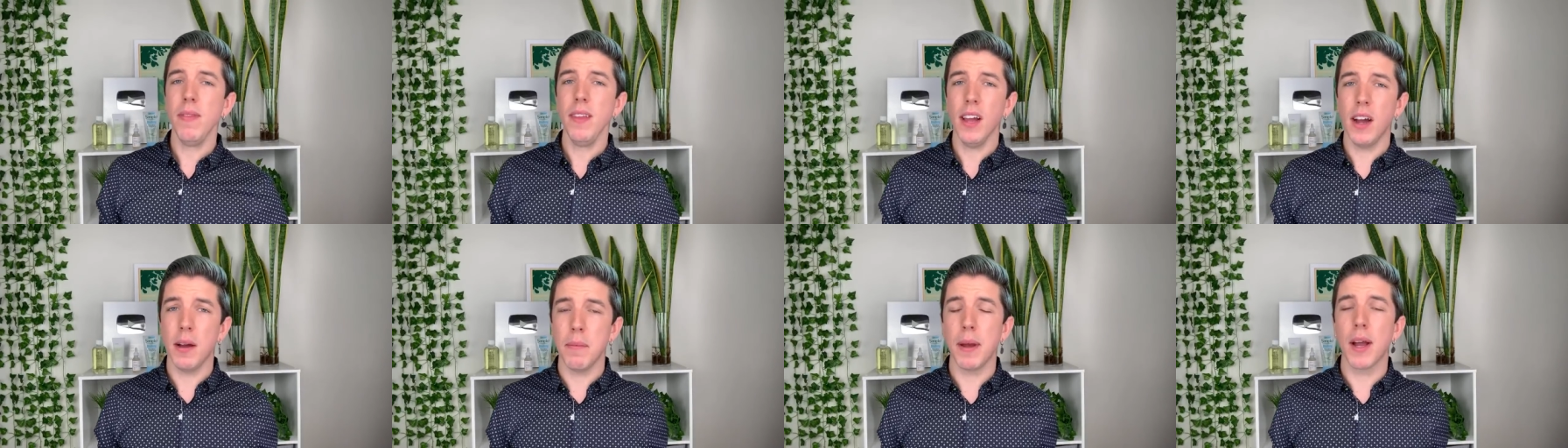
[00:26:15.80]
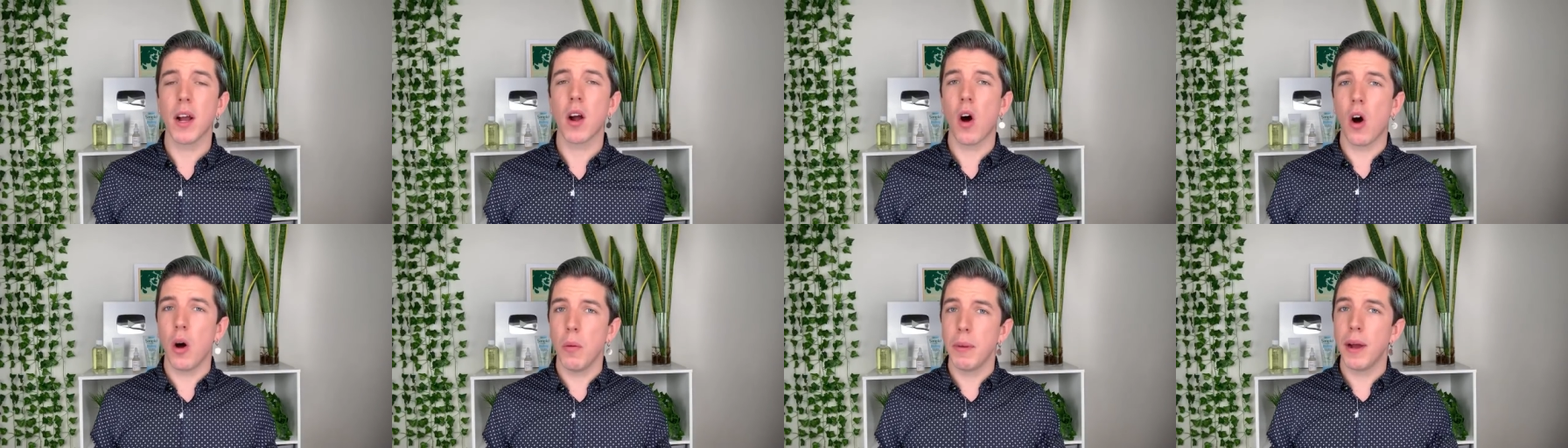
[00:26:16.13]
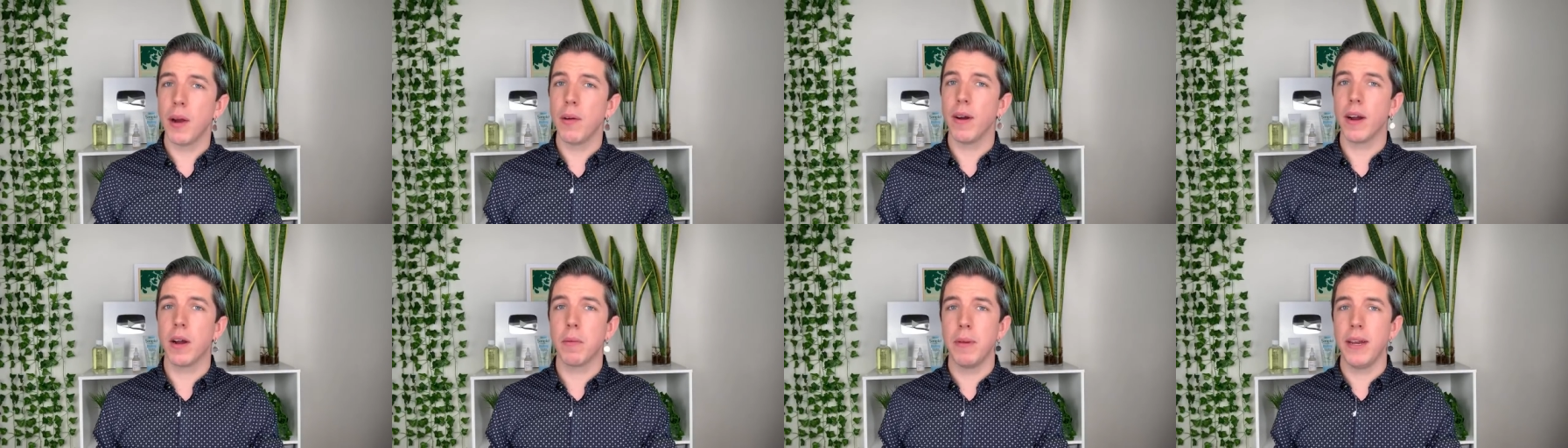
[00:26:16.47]
I make all
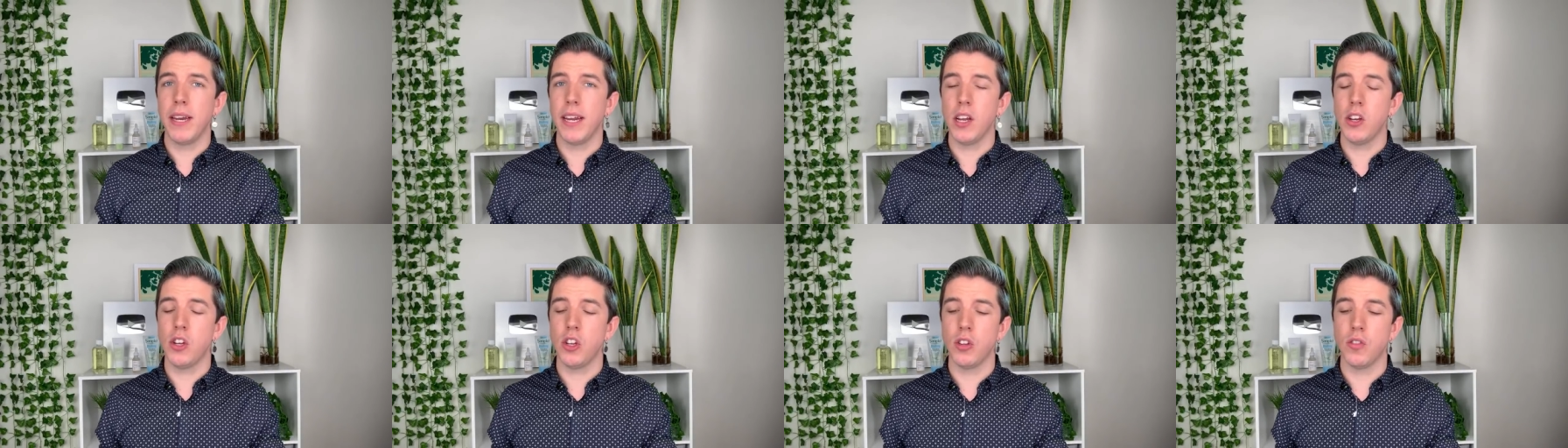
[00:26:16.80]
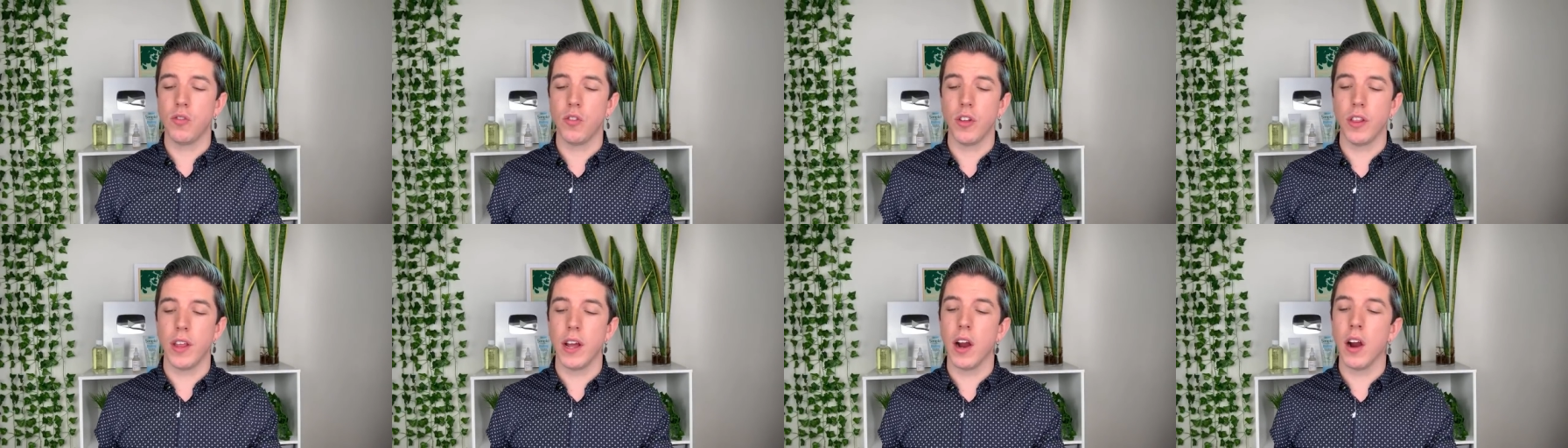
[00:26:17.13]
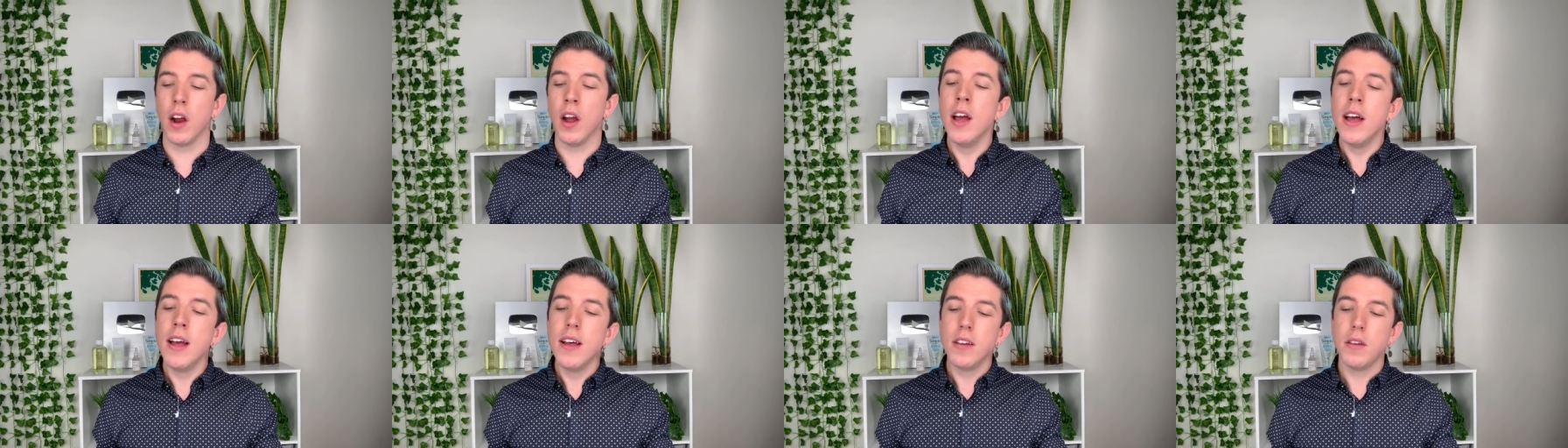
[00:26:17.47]
my recommendations for
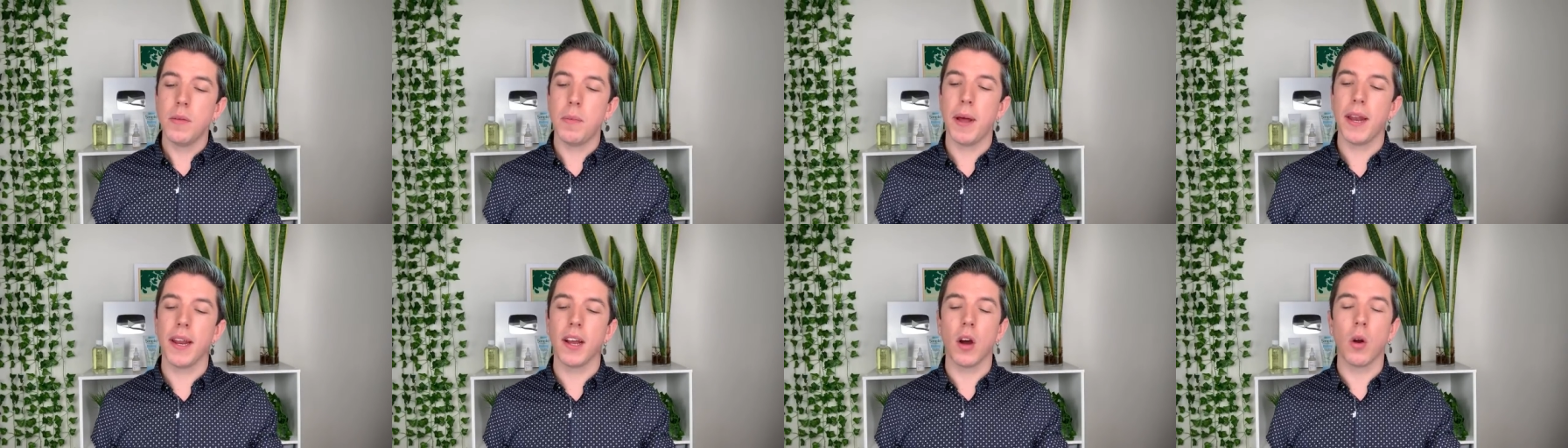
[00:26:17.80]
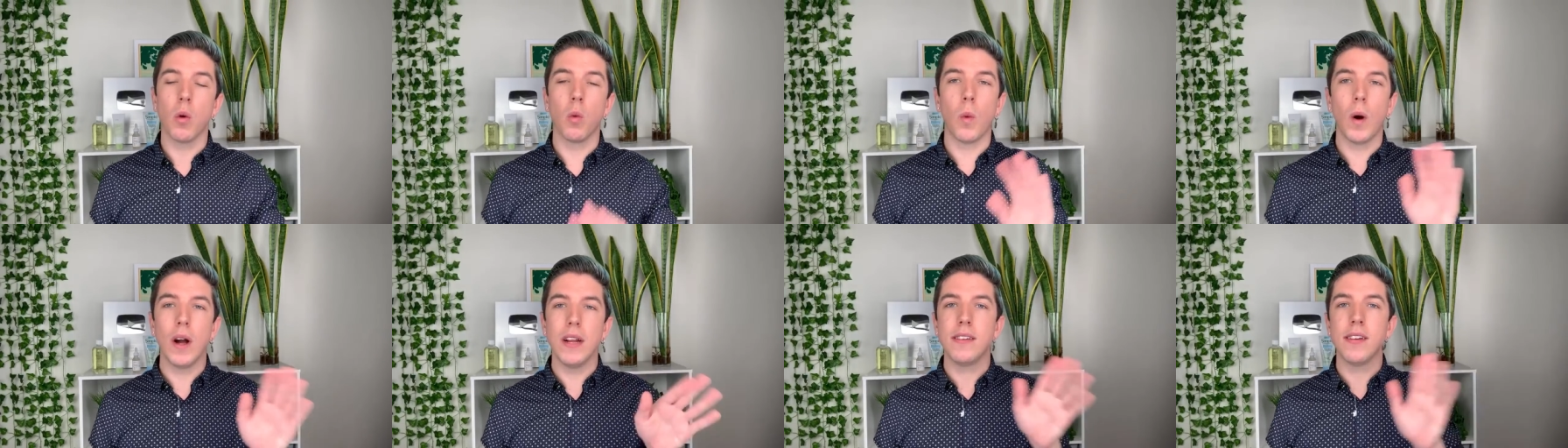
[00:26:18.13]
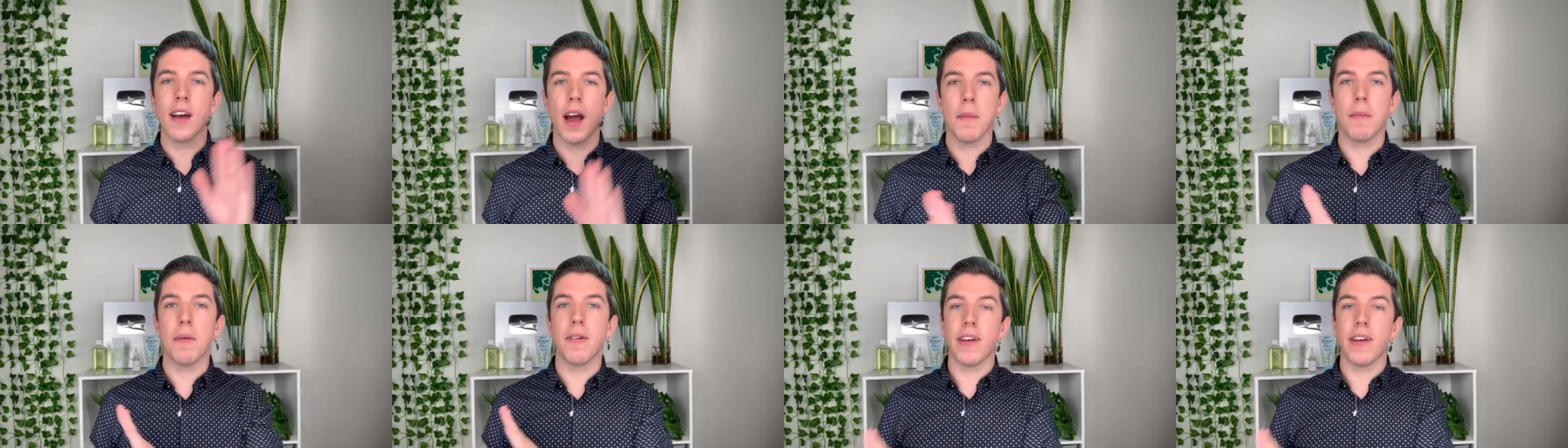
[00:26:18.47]
there, depending on what type